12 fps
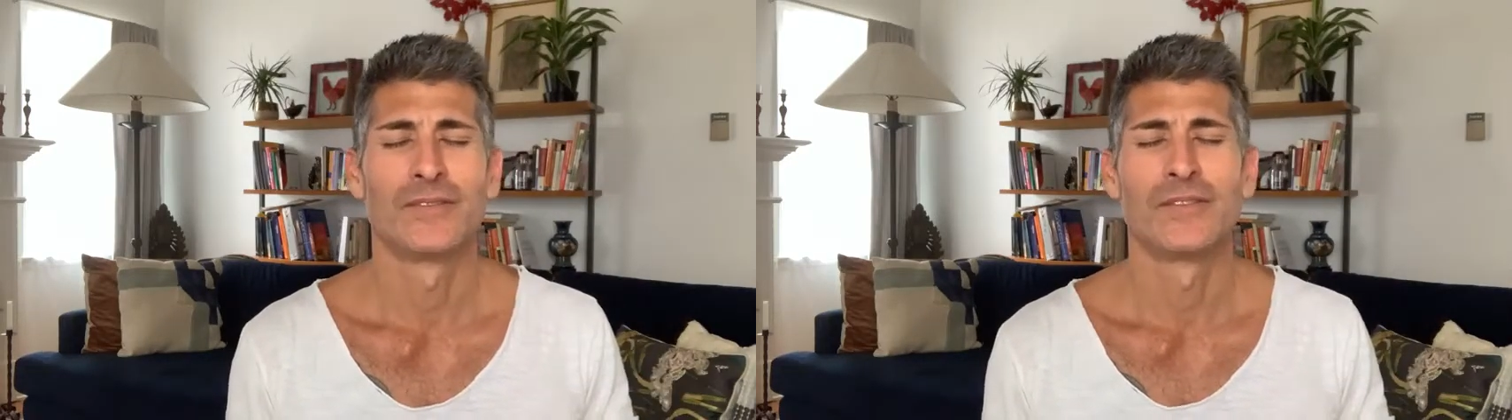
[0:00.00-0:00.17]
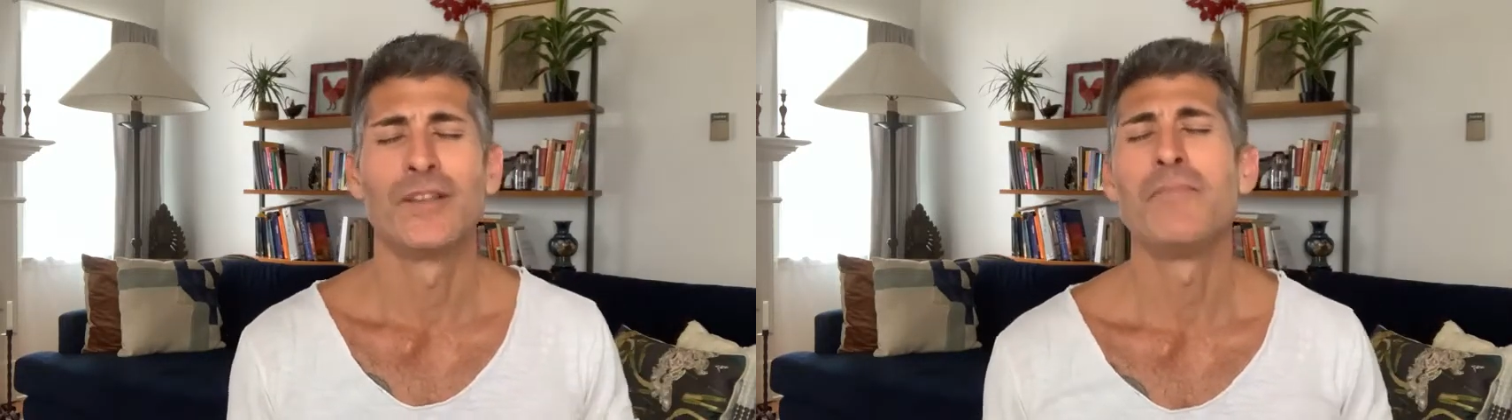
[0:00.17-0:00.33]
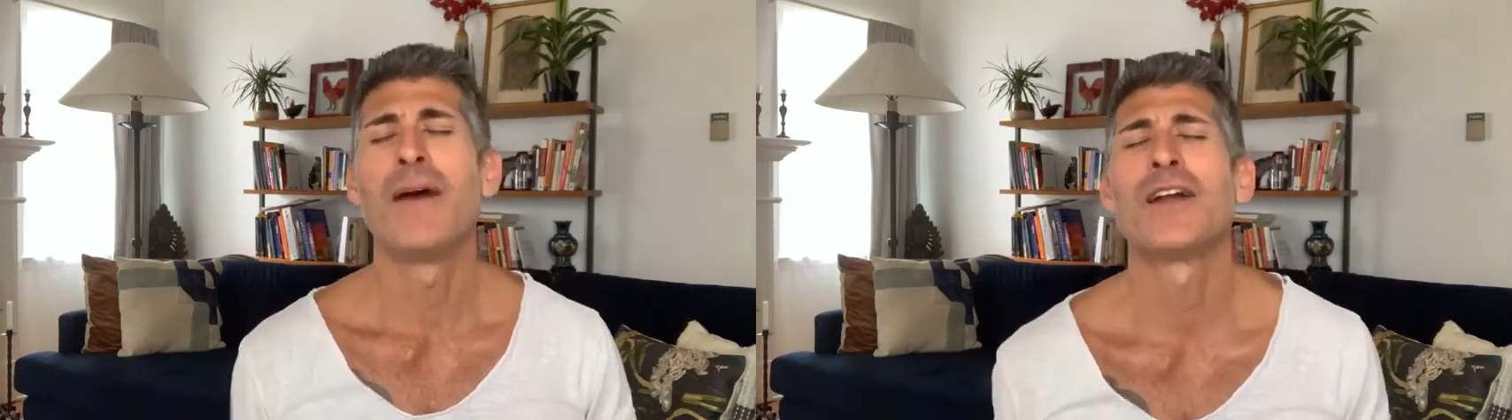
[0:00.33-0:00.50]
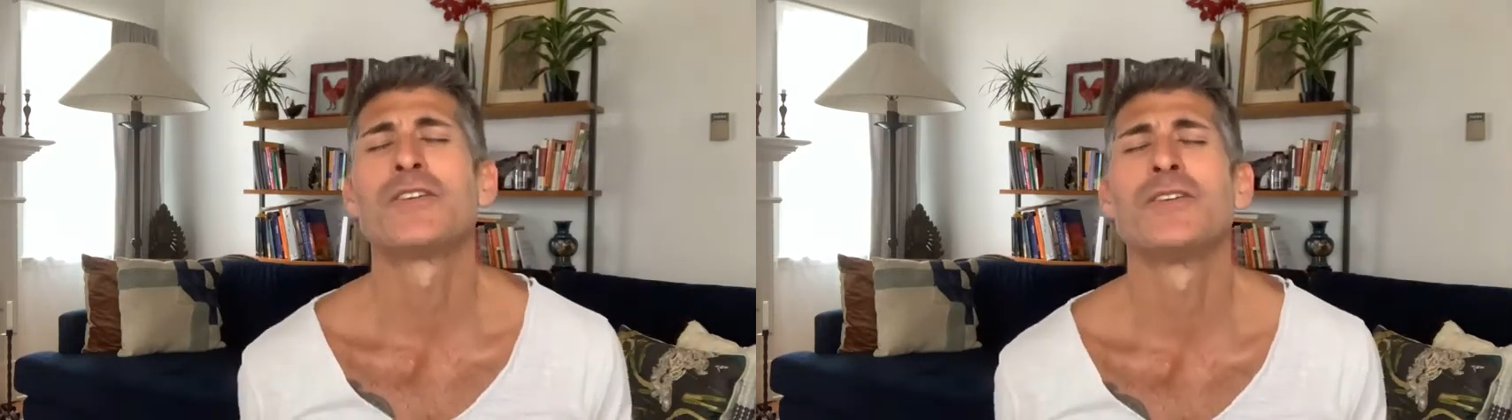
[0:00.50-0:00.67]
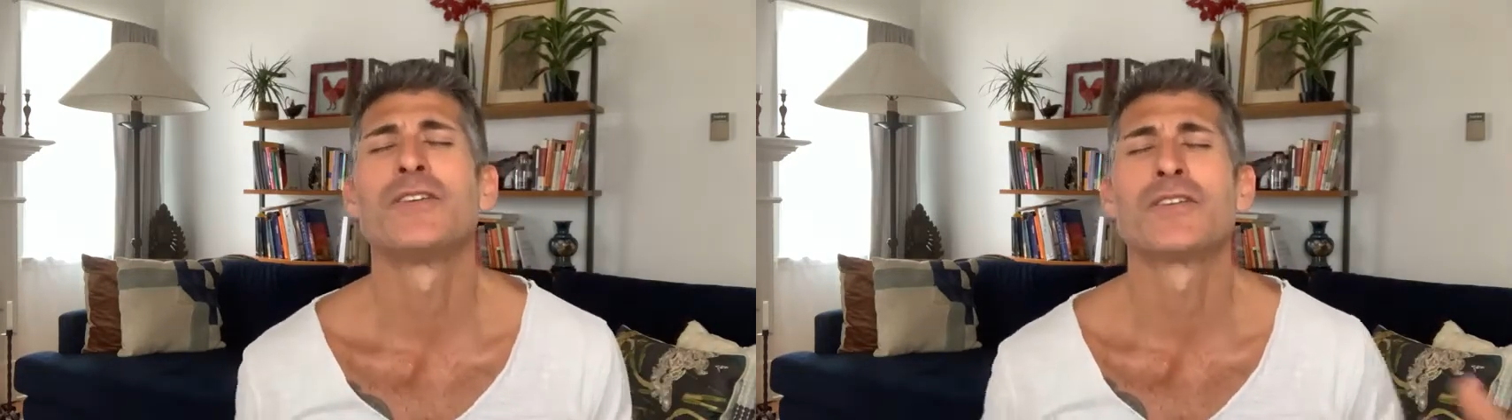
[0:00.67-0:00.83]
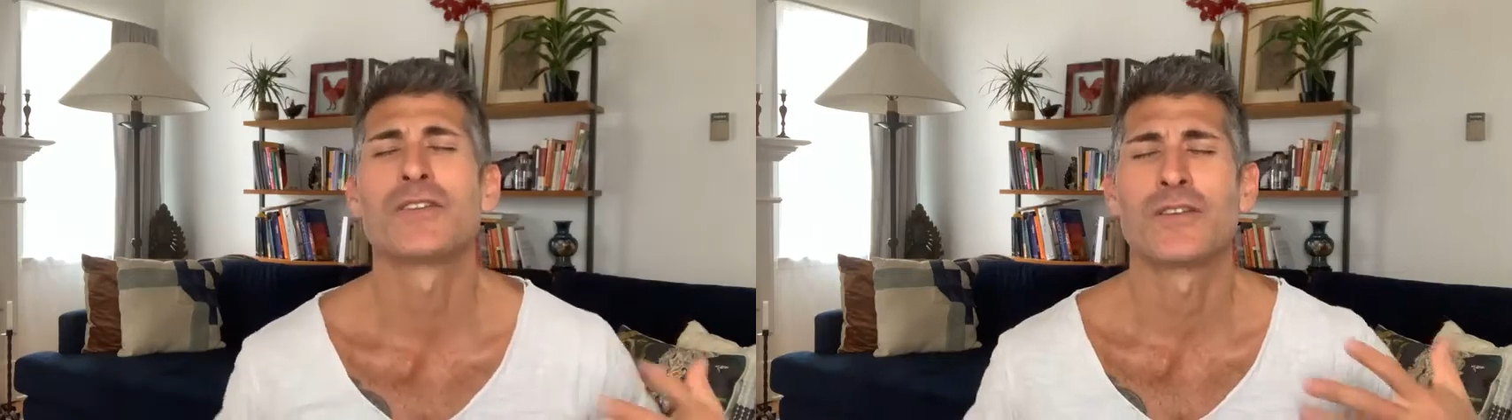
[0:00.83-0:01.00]
Imagine
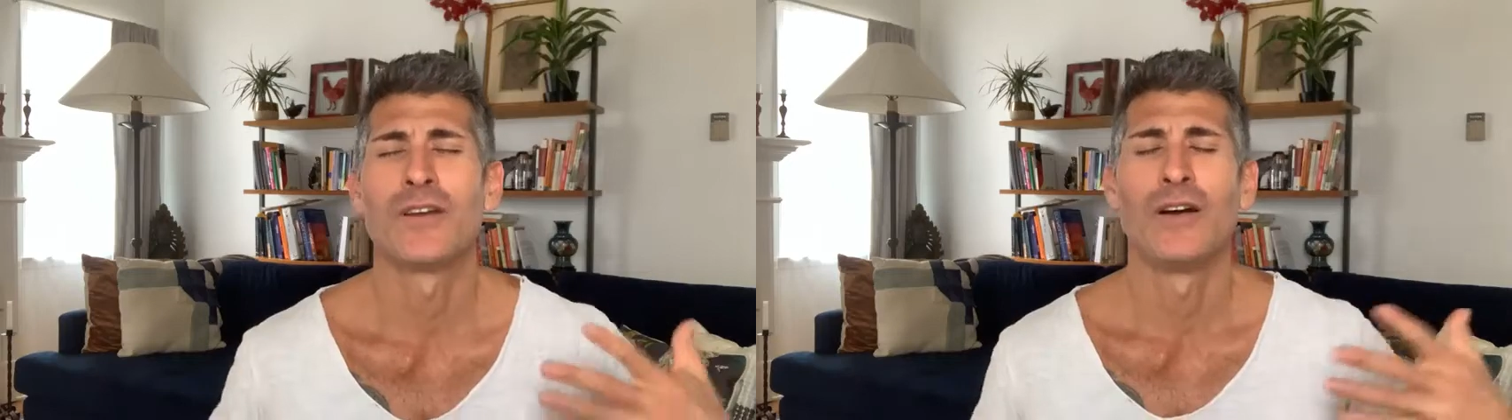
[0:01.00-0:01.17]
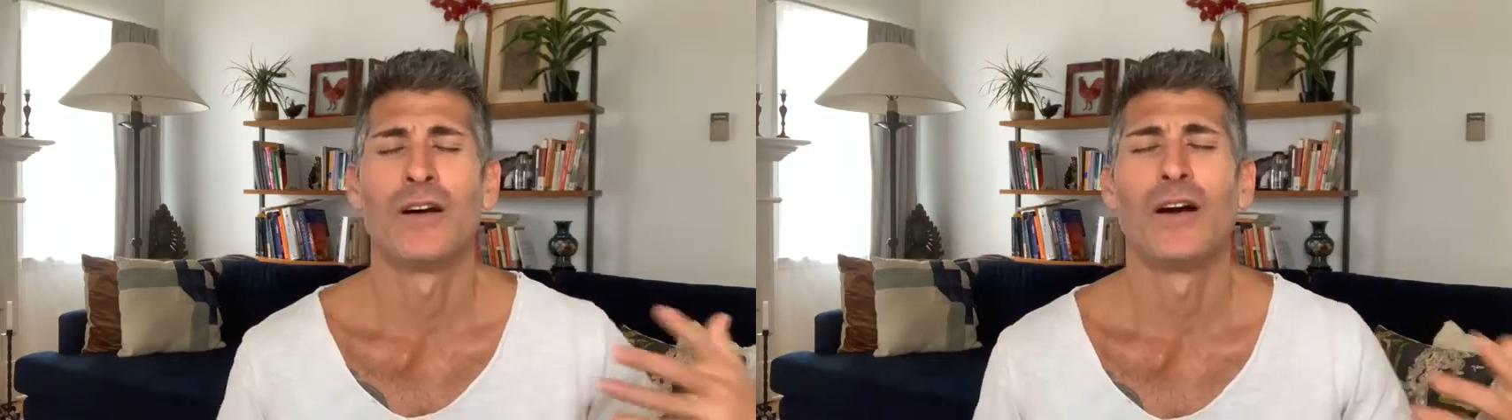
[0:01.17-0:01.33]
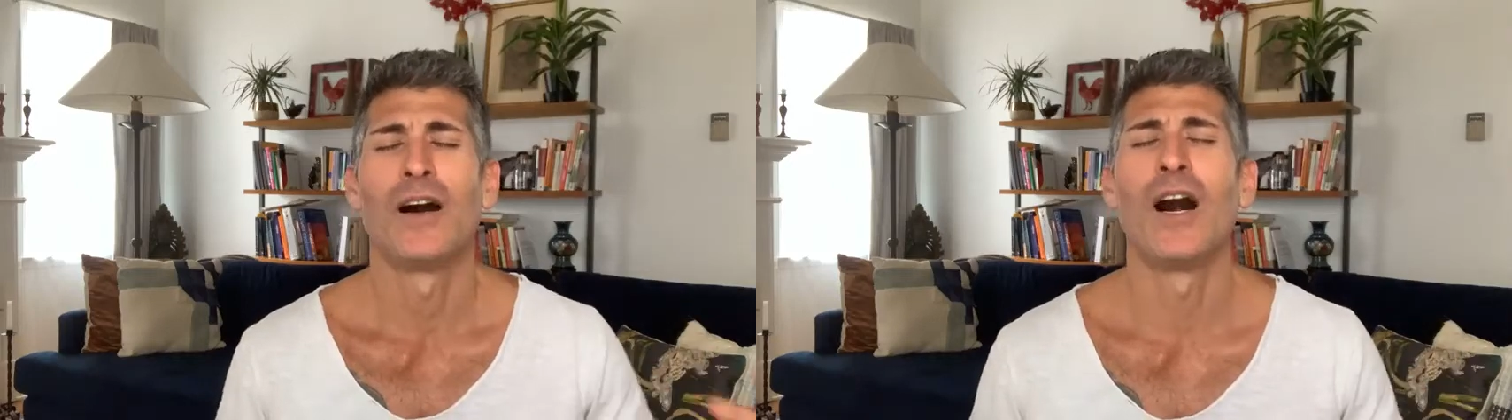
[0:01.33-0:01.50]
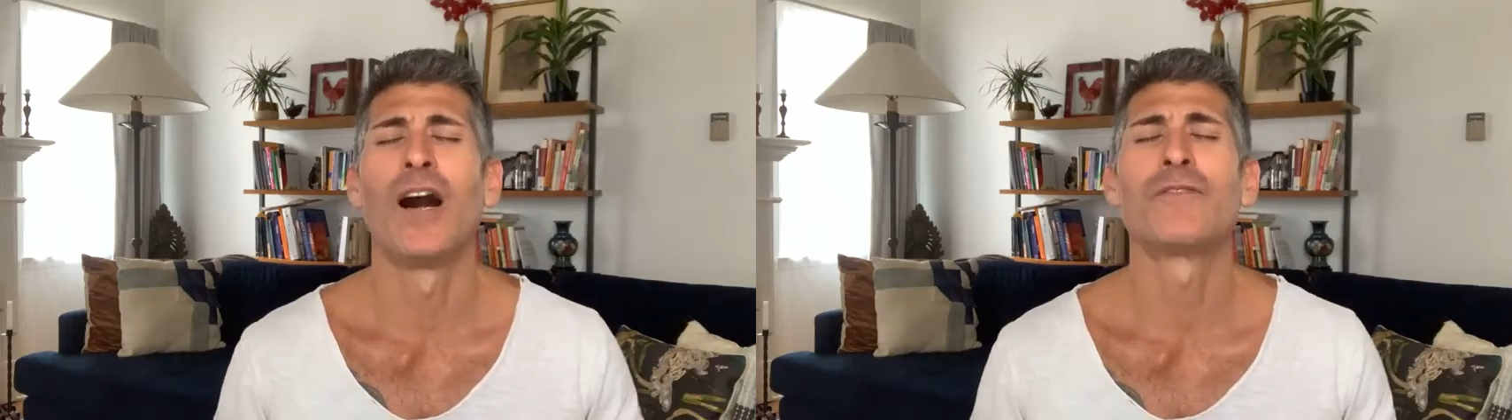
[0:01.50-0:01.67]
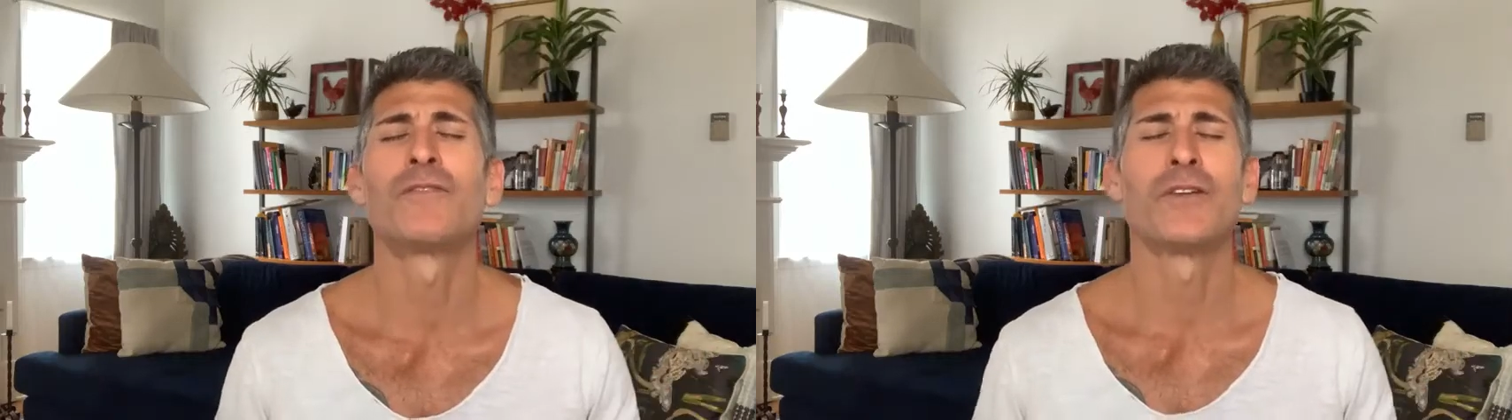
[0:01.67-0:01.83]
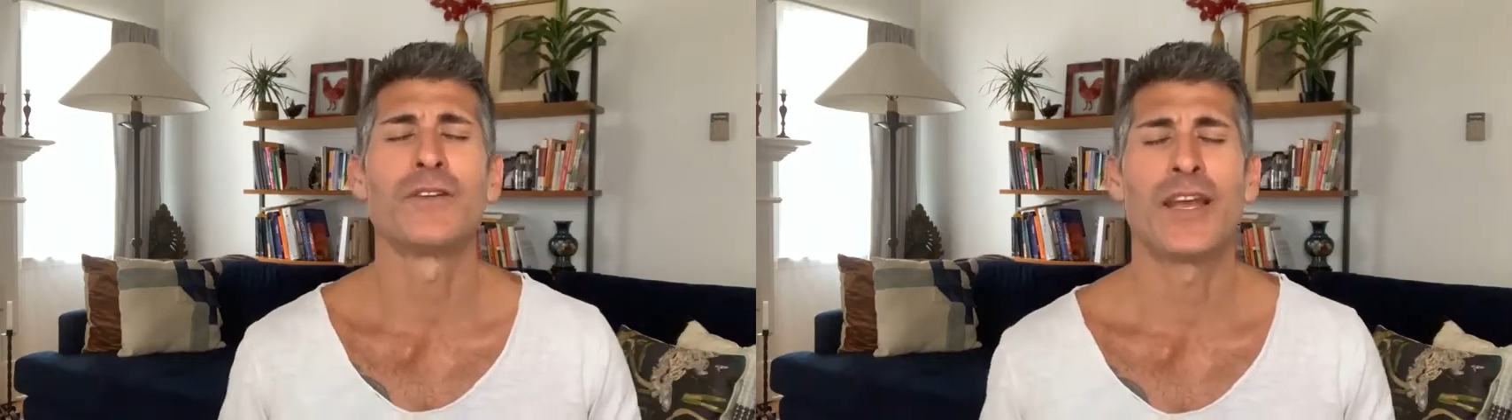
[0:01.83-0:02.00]
this offering